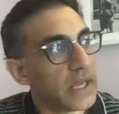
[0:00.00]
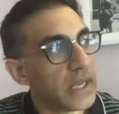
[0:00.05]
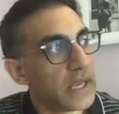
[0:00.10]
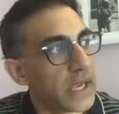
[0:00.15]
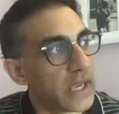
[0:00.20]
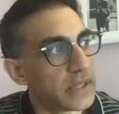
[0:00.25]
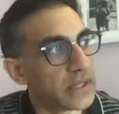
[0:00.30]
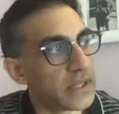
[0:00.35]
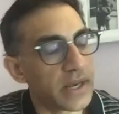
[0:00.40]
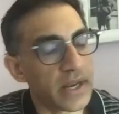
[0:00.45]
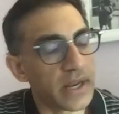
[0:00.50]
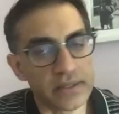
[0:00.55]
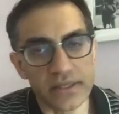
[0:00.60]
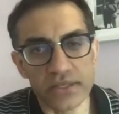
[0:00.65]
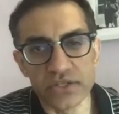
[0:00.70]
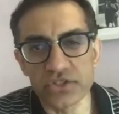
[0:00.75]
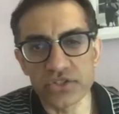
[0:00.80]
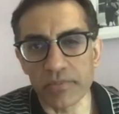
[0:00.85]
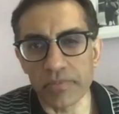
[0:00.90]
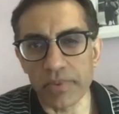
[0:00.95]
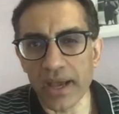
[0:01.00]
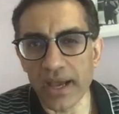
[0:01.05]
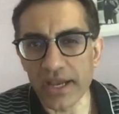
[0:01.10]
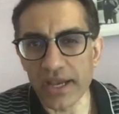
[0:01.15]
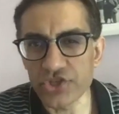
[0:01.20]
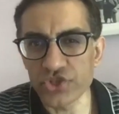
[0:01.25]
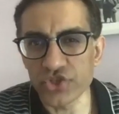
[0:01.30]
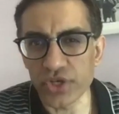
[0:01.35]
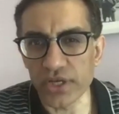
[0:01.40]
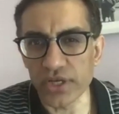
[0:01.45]
And then I think supply
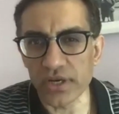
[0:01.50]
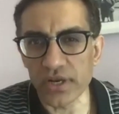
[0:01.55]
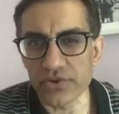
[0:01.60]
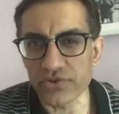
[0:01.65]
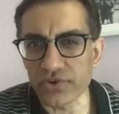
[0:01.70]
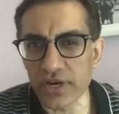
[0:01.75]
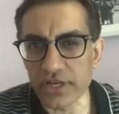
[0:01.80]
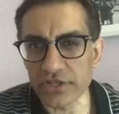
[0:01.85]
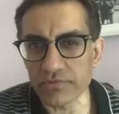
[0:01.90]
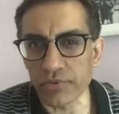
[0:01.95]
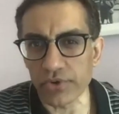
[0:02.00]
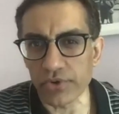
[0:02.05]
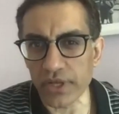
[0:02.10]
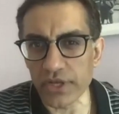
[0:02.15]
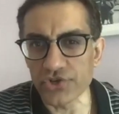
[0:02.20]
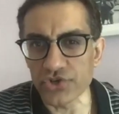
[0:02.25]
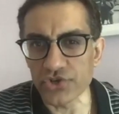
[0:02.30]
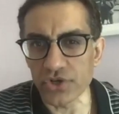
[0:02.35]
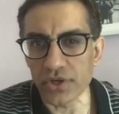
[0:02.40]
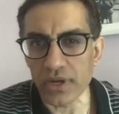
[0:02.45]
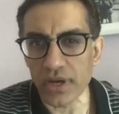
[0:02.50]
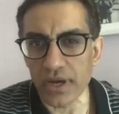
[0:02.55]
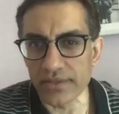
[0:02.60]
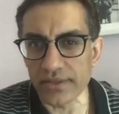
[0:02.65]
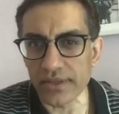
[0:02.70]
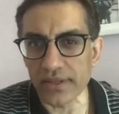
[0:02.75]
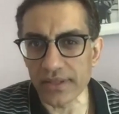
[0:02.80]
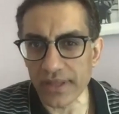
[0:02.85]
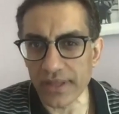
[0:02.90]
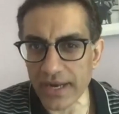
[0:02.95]
chain and transportation, I
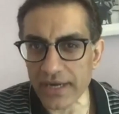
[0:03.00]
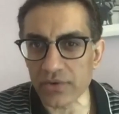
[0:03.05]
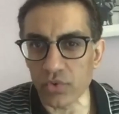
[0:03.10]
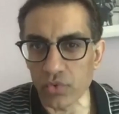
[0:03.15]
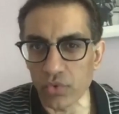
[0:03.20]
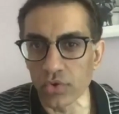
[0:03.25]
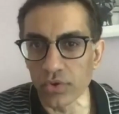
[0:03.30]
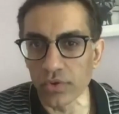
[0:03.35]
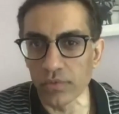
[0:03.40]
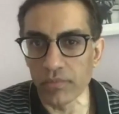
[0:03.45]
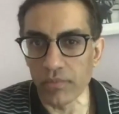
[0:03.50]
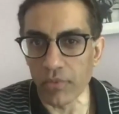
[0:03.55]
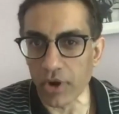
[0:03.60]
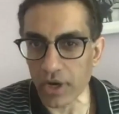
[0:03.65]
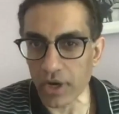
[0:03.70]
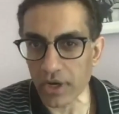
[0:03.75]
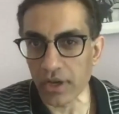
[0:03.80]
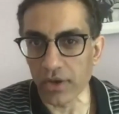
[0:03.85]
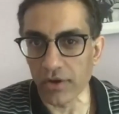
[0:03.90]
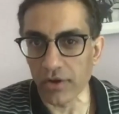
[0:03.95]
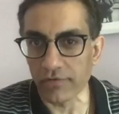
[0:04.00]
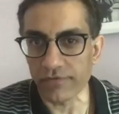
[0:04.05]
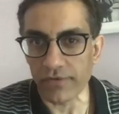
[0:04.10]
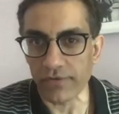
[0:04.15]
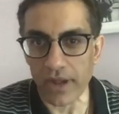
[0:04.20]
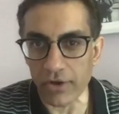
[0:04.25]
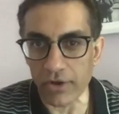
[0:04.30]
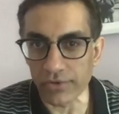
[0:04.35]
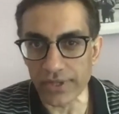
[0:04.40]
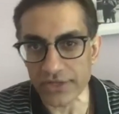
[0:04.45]
think that whole model of
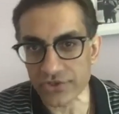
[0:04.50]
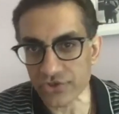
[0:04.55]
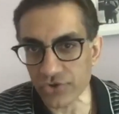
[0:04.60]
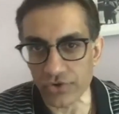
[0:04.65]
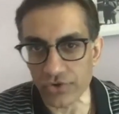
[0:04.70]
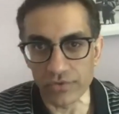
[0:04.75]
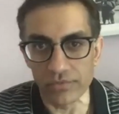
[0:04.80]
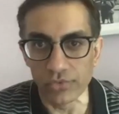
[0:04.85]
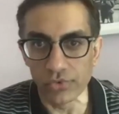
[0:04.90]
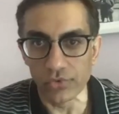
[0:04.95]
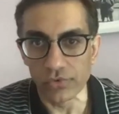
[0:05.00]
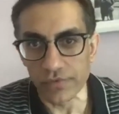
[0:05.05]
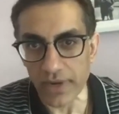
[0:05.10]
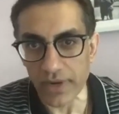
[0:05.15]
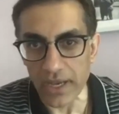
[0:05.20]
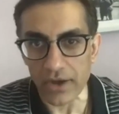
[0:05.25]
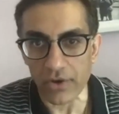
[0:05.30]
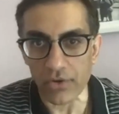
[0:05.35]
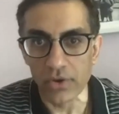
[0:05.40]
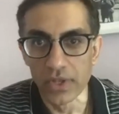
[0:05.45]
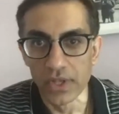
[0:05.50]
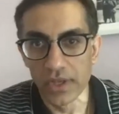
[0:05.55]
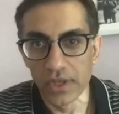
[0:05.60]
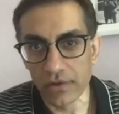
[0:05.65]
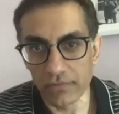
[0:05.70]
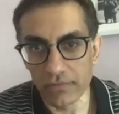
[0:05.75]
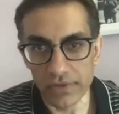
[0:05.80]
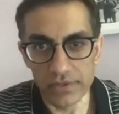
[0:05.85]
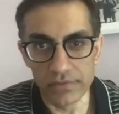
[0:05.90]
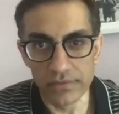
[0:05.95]
how that's going to move now
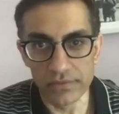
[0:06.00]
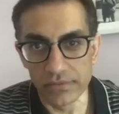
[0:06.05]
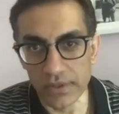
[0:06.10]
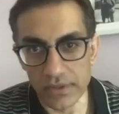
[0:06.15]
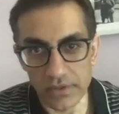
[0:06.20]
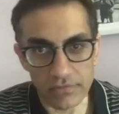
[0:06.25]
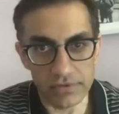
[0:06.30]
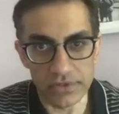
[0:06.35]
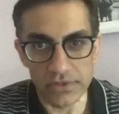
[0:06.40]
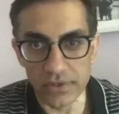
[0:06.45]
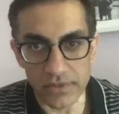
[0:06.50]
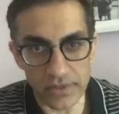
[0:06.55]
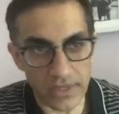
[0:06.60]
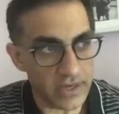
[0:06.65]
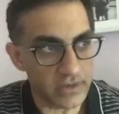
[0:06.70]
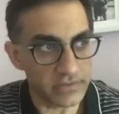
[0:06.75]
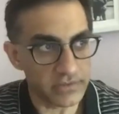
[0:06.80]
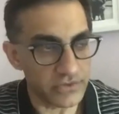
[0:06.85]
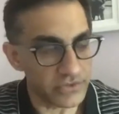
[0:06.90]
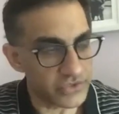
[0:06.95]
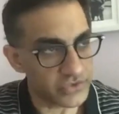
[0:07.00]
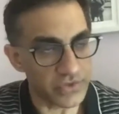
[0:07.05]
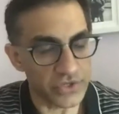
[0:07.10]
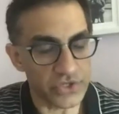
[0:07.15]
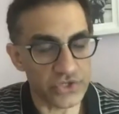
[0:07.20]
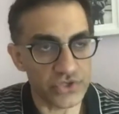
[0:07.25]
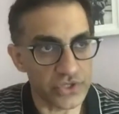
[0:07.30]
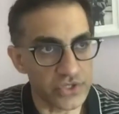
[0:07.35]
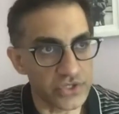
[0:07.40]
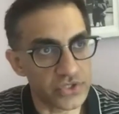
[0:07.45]
with, with the kind of the
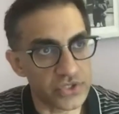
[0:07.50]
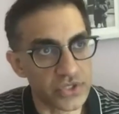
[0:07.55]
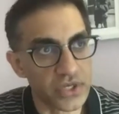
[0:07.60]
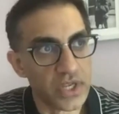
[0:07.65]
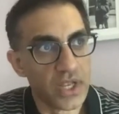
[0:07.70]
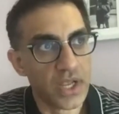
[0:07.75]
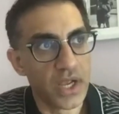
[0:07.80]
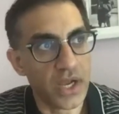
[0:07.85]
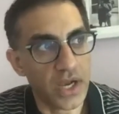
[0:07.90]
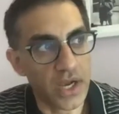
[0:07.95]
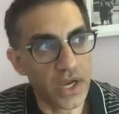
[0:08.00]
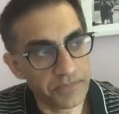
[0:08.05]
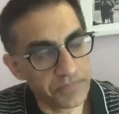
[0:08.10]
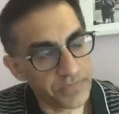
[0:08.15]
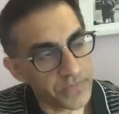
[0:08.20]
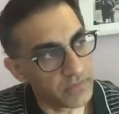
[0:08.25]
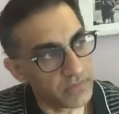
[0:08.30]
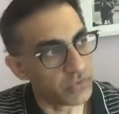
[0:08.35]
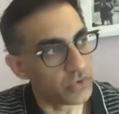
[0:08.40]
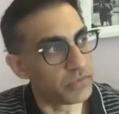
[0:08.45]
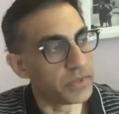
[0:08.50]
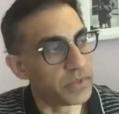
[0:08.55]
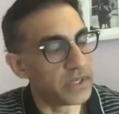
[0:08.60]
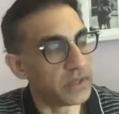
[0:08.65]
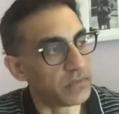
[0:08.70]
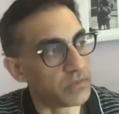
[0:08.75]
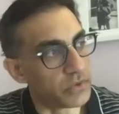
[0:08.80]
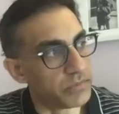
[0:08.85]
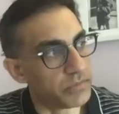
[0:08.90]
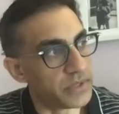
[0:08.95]
restrictions would
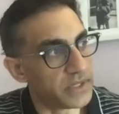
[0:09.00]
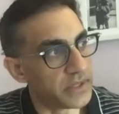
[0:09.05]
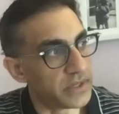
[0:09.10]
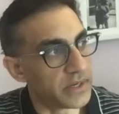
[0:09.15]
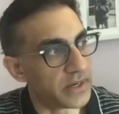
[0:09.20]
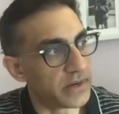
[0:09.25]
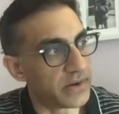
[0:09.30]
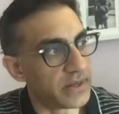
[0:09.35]
be there.